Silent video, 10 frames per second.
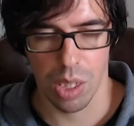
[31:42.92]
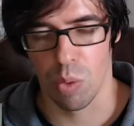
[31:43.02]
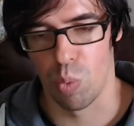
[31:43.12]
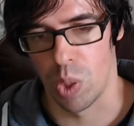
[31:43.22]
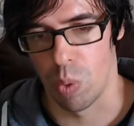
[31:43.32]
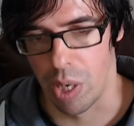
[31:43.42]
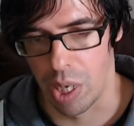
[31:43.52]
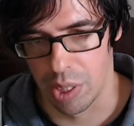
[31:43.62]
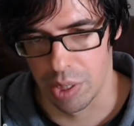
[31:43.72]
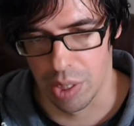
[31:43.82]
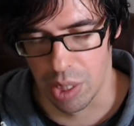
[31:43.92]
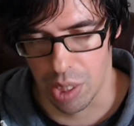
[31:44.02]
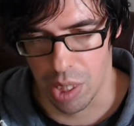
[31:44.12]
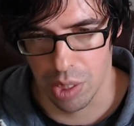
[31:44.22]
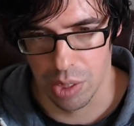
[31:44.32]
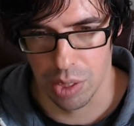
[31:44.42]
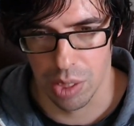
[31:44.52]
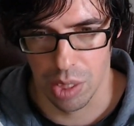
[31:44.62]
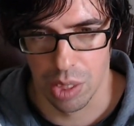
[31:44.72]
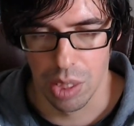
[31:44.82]
requires an
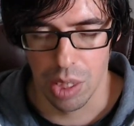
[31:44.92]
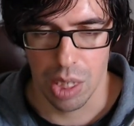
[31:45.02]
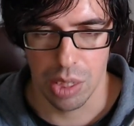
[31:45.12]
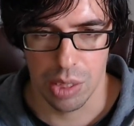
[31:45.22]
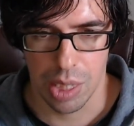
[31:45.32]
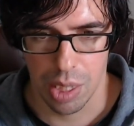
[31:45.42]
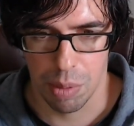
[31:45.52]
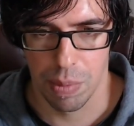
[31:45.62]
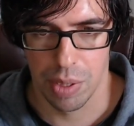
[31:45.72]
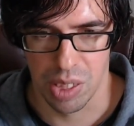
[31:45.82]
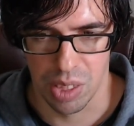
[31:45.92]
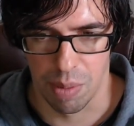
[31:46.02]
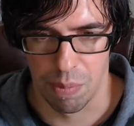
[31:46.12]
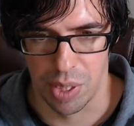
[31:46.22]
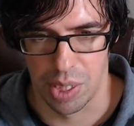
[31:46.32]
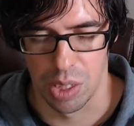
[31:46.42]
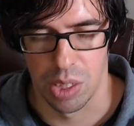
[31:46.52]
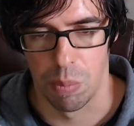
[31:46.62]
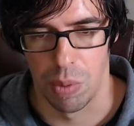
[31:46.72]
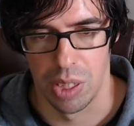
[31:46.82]
answer. A statement is something that
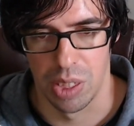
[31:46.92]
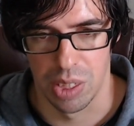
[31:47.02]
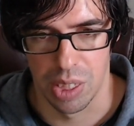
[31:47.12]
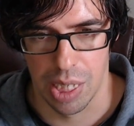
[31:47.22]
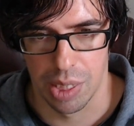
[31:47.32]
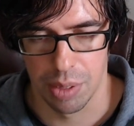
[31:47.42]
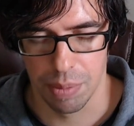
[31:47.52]
someone has said.